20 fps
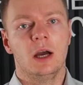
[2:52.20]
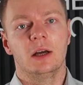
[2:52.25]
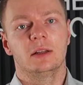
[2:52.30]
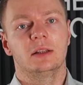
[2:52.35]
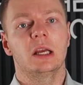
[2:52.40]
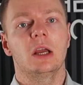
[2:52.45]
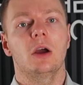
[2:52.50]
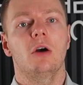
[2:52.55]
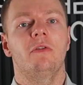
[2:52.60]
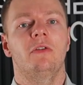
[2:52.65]

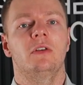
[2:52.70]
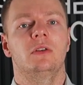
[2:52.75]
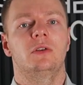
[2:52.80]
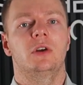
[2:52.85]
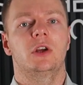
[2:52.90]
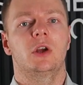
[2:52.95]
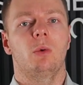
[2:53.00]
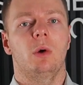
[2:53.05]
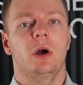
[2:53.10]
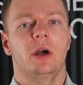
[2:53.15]
They often
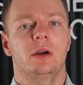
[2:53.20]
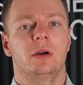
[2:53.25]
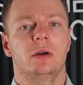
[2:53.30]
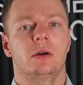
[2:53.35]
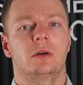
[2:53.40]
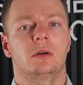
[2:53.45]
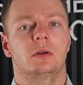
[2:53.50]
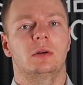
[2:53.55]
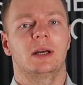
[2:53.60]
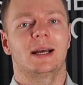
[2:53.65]

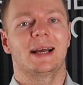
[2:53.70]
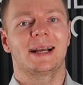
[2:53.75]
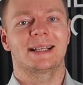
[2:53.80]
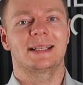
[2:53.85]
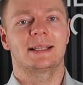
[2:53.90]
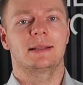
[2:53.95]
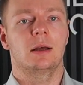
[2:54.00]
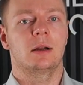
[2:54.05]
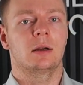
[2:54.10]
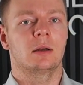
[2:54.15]
require
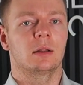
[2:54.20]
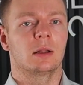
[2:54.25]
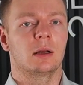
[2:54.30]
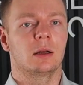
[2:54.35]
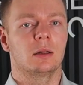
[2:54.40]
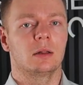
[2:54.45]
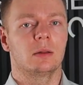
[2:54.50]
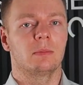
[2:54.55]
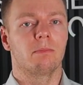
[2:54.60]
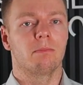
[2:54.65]

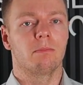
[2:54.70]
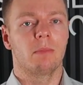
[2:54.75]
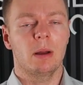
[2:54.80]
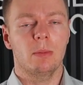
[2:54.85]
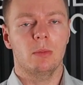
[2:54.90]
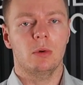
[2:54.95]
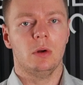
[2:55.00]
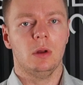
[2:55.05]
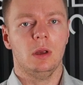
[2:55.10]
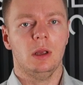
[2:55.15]
external
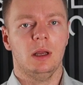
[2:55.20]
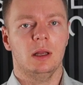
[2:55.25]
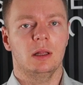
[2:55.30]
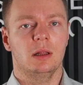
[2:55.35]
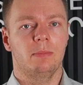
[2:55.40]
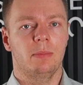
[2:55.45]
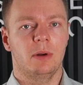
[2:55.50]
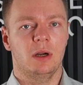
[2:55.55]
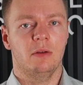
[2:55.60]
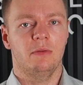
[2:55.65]
memory
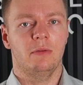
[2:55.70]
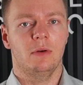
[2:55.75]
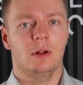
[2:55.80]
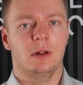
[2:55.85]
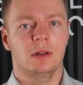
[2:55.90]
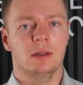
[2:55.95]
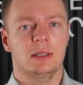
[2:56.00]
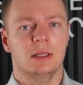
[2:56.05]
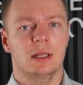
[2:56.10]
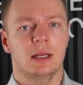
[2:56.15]
and
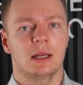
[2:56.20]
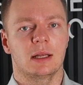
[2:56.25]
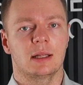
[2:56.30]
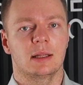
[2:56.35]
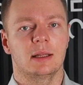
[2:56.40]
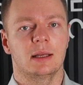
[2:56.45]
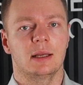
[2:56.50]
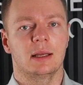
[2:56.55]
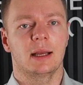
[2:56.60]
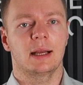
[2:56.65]
peripherals,
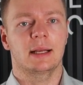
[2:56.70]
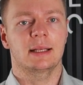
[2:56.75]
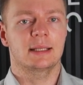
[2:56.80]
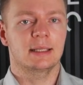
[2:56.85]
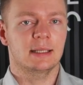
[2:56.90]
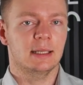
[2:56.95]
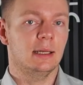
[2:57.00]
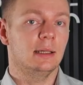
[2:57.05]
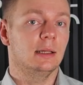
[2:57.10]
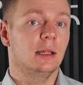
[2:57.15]
and they
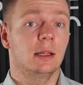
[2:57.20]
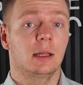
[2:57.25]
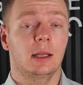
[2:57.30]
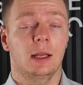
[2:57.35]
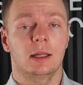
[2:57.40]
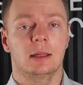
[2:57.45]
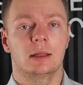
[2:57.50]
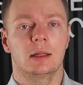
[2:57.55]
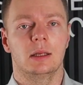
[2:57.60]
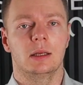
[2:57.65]
excel at
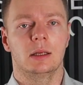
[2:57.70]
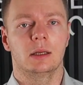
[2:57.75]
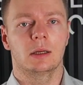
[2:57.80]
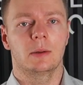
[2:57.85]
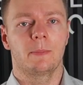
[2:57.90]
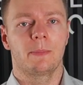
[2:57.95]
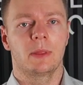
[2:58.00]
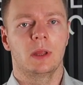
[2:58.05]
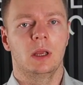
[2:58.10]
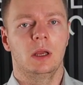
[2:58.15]
handling
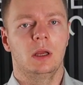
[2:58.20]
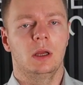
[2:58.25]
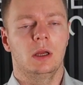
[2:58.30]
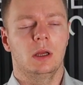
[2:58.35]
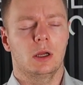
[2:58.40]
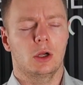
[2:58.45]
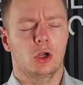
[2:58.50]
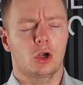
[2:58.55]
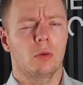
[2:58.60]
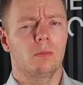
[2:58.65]

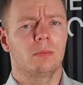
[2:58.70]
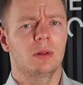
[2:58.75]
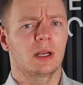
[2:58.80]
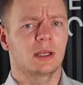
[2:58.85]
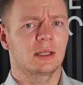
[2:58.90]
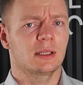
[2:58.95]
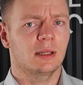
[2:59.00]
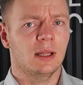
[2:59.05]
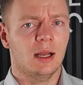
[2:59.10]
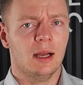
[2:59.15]

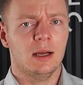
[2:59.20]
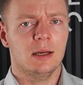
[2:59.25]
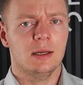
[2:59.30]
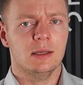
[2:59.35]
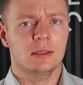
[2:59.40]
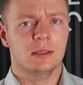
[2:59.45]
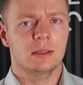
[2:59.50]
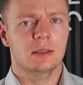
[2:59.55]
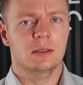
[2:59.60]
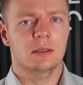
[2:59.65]
complex
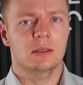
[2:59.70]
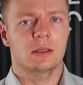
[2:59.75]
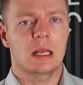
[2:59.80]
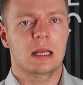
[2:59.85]
tasks